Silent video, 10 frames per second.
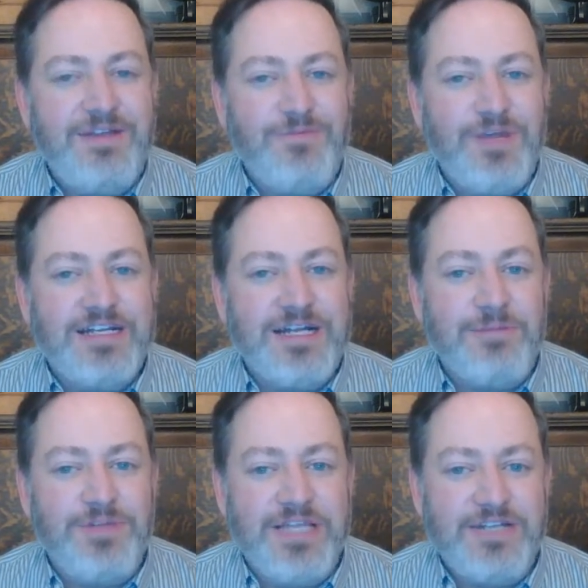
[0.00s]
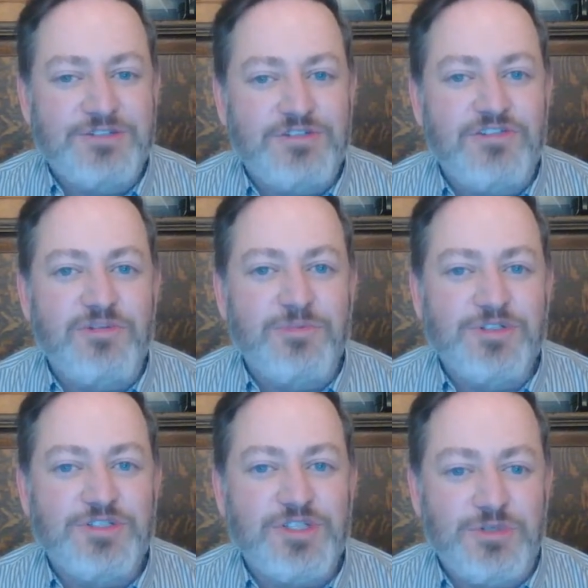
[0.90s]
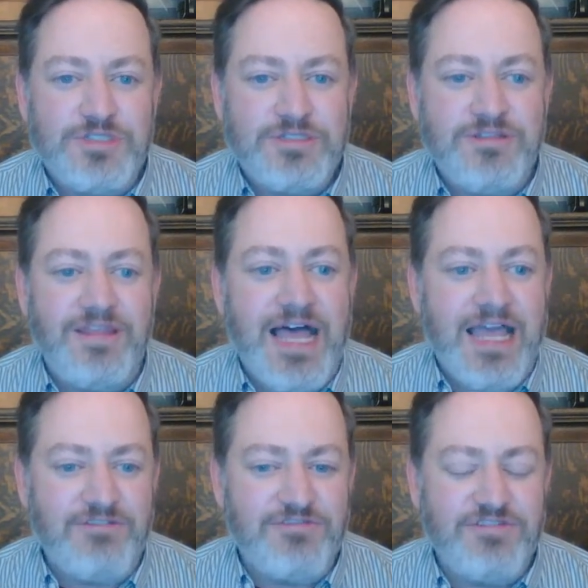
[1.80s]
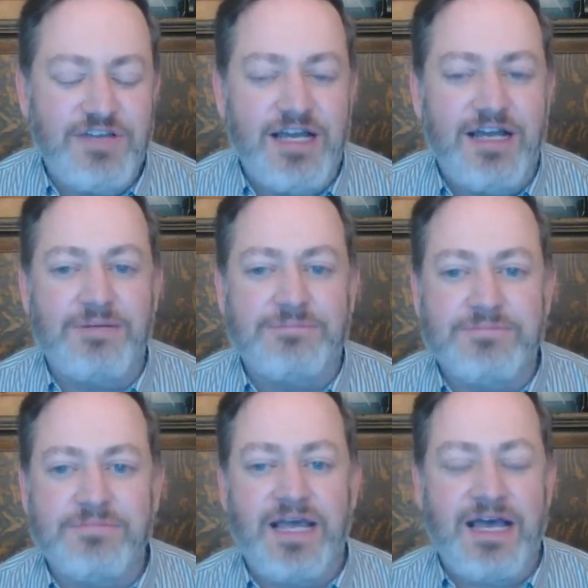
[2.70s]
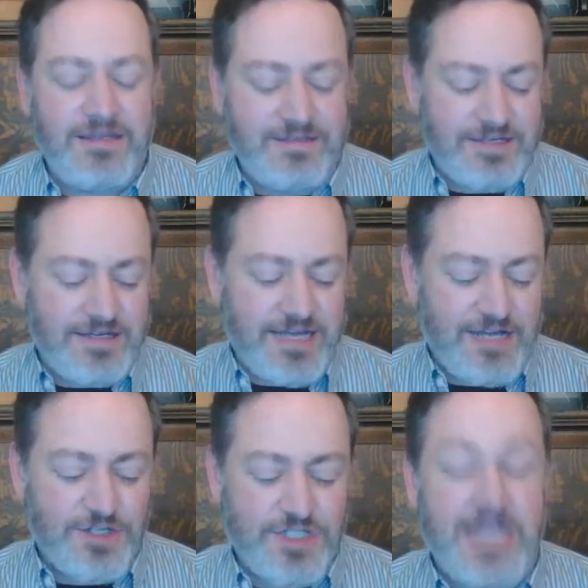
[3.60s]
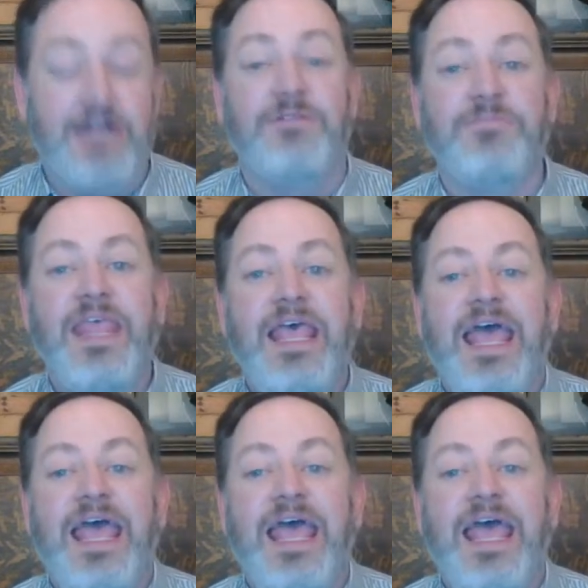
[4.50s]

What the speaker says: And we ended up playing Trivial Pursuit live on her channel.